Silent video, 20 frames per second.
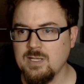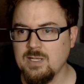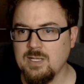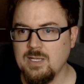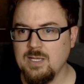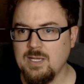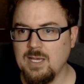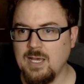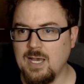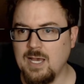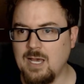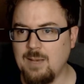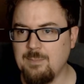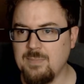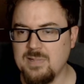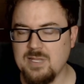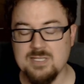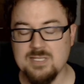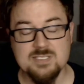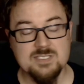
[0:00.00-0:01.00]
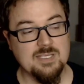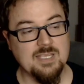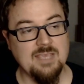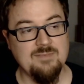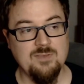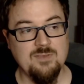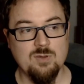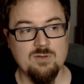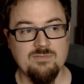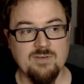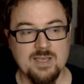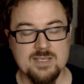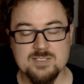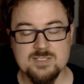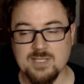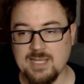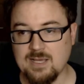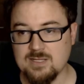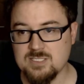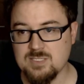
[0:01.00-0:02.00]
It's giving you advice on
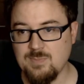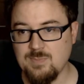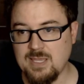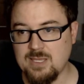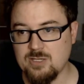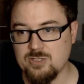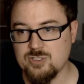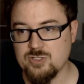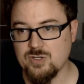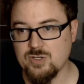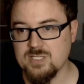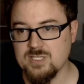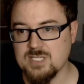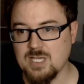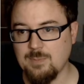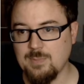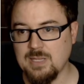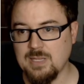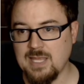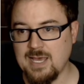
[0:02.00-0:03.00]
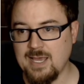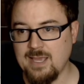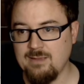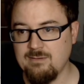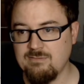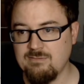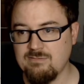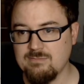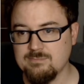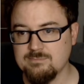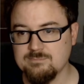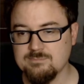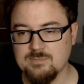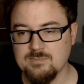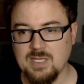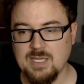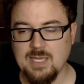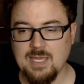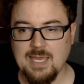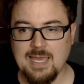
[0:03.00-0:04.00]
how to make your journeys come alive,
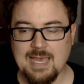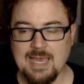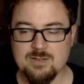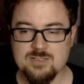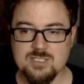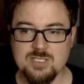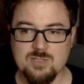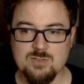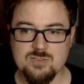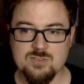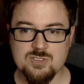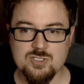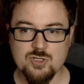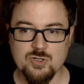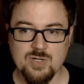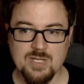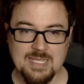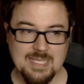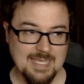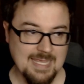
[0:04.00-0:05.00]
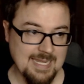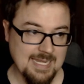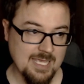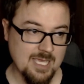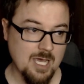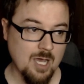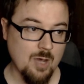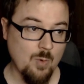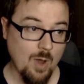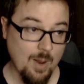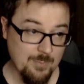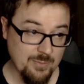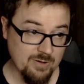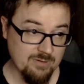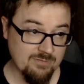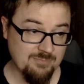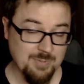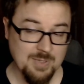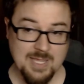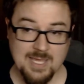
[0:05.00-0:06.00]
how to use journeying in
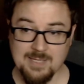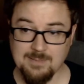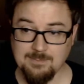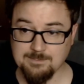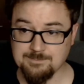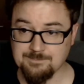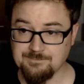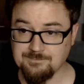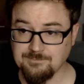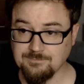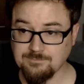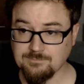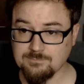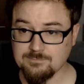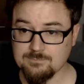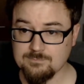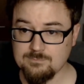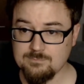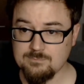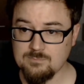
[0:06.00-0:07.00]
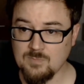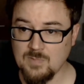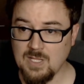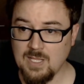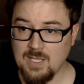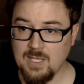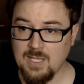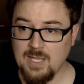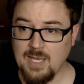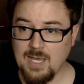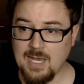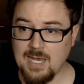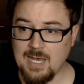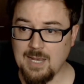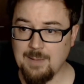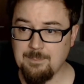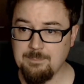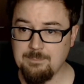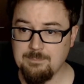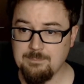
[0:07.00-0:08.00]
cooperative play.
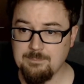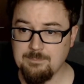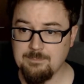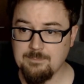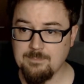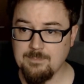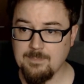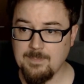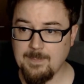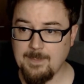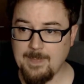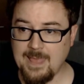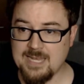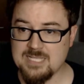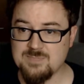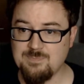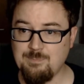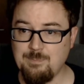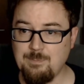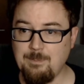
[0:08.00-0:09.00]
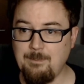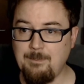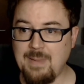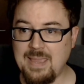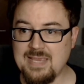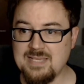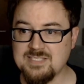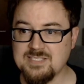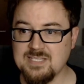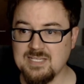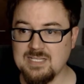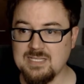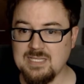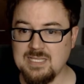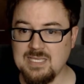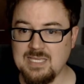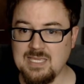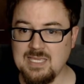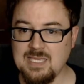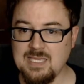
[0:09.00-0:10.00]
And it's
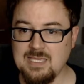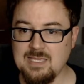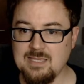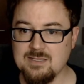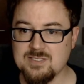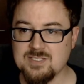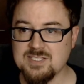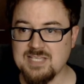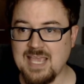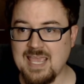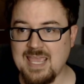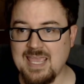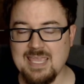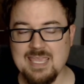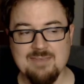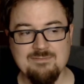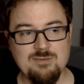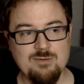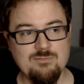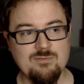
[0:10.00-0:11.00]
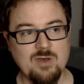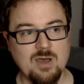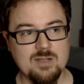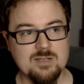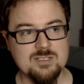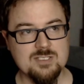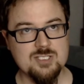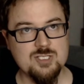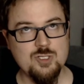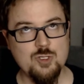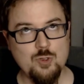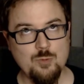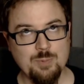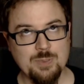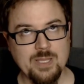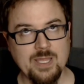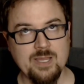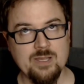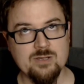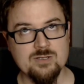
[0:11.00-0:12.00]
basically saying if you've got 2
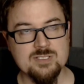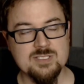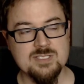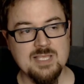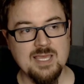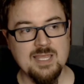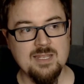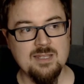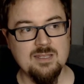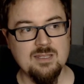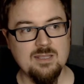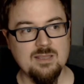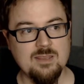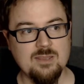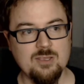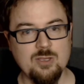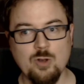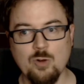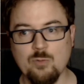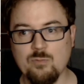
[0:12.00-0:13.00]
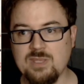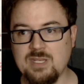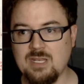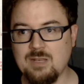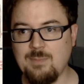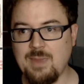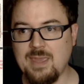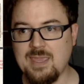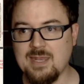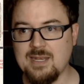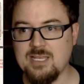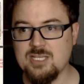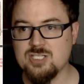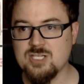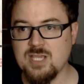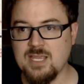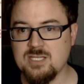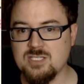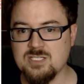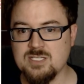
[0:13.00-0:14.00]
players, then you don't really need to make any
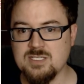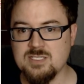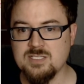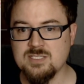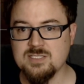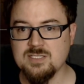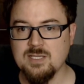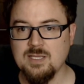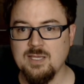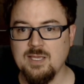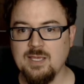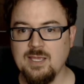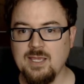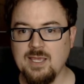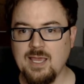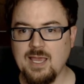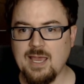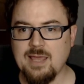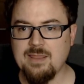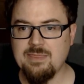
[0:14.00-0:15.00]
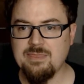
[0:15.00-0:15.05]
changes. I think